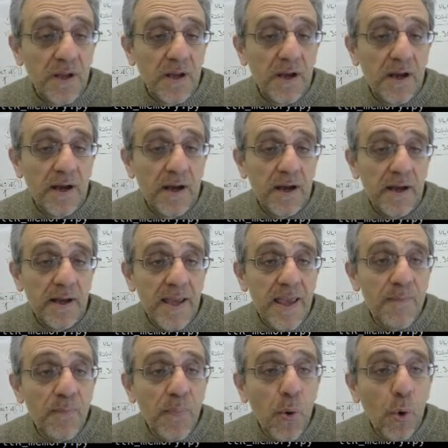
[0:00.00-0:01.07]
uh,
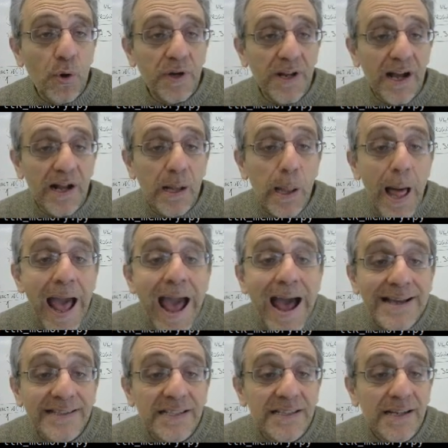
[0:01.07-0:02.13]
import a
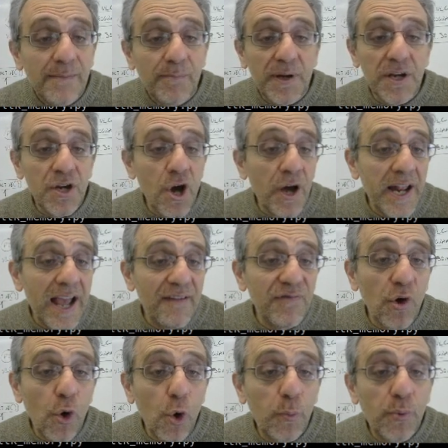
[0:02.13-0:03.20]
class but not have
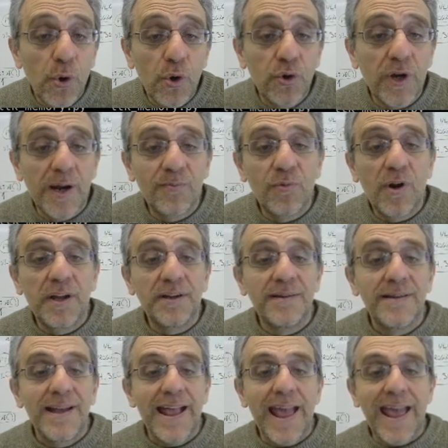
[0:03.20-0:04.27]
the whole program run?
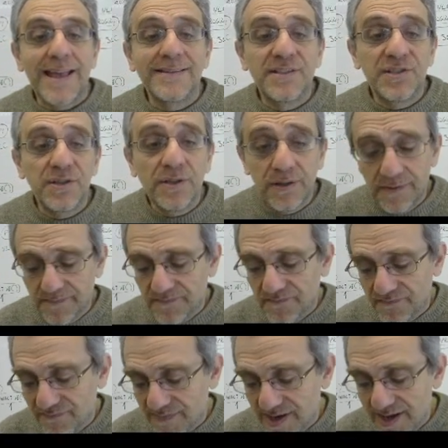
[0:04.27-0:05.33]
Answer,
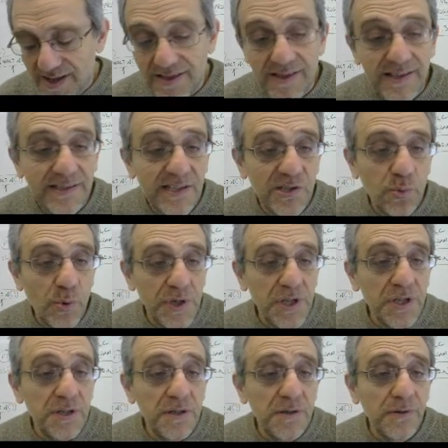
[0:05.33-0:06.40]
this is what
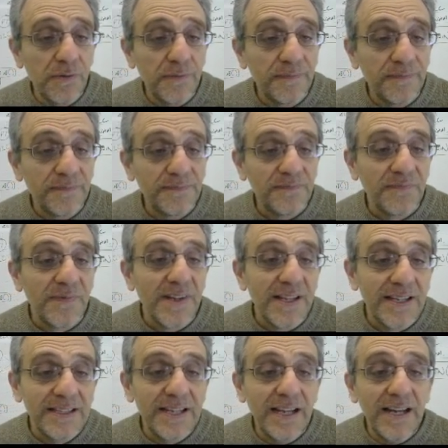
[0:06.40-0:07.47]
you do.
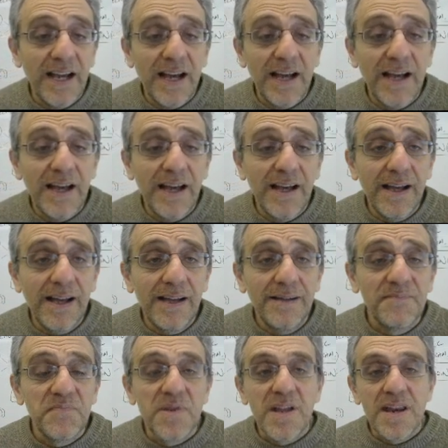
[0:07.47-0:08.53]
Ta-da!
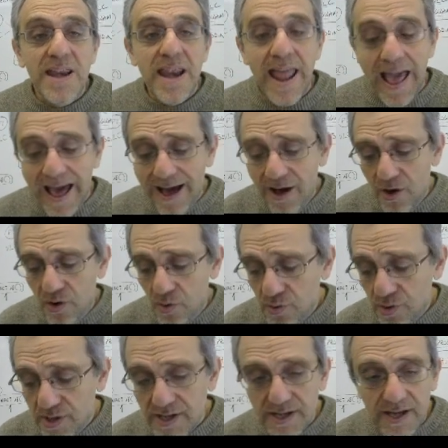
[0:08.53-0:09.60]

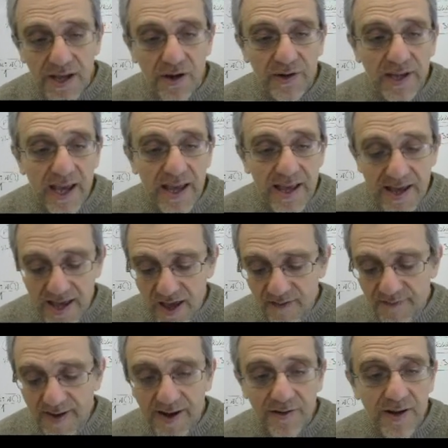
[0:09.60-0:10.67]
Now, okay,
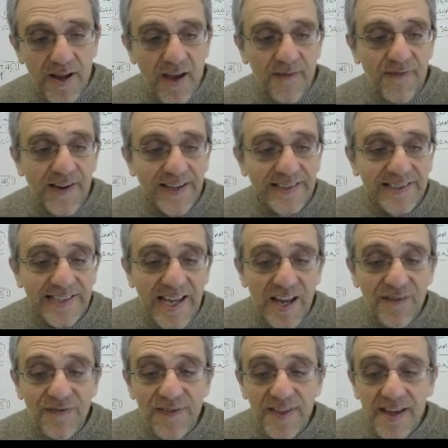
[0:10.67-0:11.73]
if I, if I
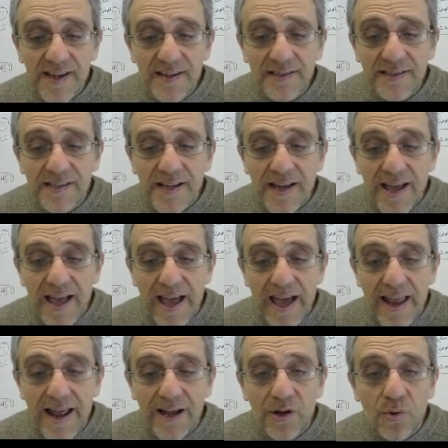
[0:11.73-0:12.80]
save this
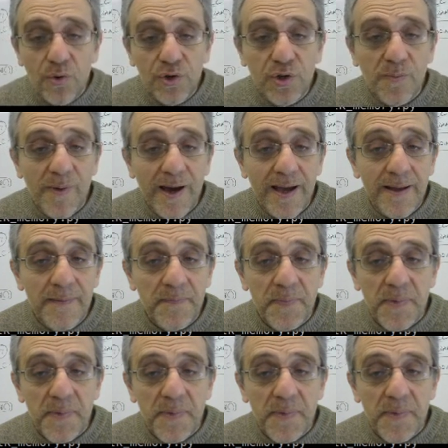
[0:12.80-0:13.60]
and I go to my